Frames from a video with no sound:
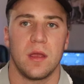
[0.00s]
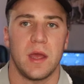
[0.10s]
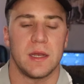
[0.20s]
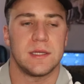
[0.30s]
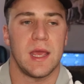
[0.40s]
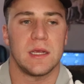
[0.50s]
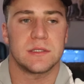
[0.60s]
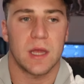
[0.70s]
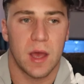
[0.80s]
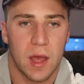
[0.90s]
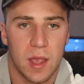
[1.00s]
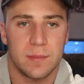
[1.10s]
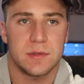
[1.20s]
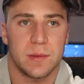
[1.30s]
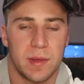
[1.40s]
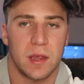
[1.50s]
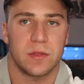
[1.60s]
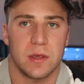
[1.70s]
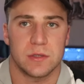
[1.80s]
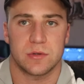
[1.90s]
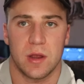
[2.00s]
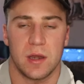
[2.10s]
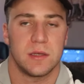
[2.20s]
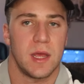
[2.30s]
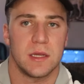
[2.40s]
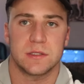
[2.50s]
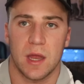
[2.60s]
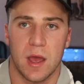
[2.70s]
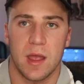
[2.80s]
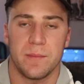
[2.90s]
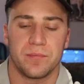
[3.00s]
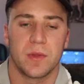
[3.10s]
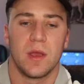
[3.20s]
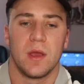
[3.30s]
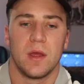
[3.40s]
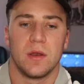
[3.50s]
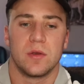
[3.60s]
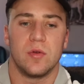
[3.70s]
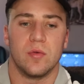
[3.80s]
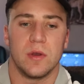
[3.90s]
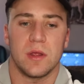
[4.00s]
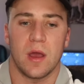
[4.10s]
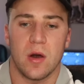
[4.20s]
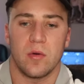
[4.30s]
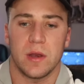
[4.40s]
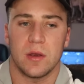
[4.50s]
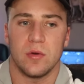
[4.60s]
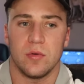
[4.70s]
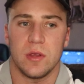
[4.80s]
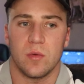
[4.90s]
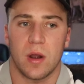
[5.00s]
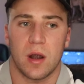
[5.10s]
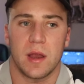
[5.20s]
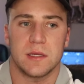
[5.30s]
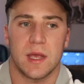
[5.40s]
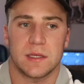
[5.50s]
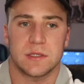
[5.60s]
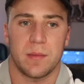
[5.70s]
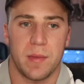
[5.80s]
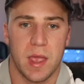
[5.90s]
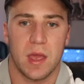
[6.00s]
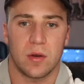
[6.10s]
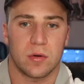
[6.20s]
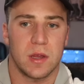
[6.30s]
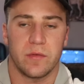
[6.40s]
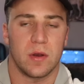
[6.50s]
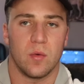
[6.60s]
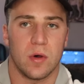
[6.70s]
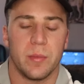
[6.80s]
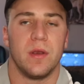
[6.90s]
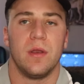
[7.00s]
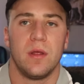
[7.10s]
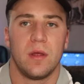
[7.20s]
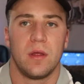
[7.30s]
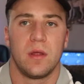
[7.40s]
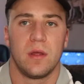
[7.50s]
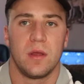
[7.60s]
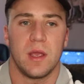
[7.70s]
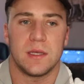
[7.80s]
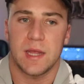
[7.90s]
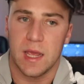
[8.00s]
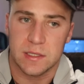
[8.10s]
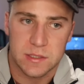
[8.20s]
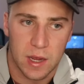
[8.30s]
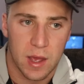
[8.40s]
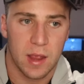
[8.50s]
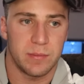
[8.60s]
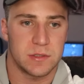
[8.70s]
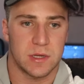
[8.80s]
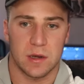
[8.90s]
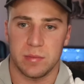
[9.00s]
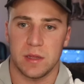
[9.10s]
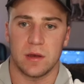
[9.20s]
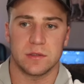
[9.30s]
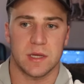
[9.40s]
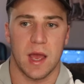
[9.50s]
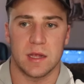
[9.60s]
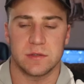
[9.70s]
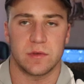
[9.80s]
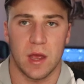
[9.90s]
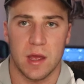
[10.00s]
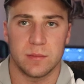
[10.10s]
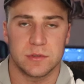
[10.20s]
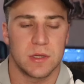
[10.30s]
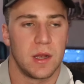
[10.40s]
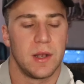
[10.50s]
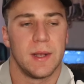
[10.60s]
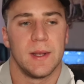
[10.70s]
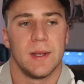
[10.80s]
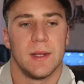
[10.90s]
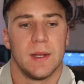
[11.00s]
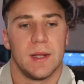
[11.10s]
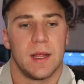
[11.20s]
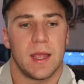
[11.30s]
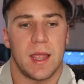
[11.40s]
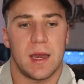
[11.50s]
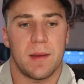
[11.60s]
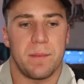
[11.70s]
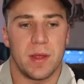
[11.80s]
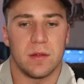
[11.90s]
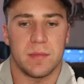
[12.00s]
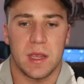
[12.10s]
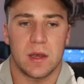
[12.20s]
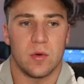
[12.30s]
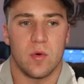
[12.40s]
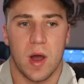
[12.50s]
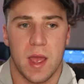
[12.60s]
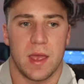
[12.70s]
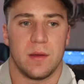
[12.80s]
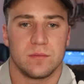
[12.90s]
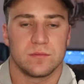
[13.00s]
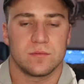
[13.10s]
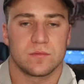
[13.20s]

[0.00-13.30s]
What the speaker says: And it takes time to make things right. It takes time to really hone into who you are as a man or even a woman. It takes time. There's going to be those kinds of times. And it built me into who I am.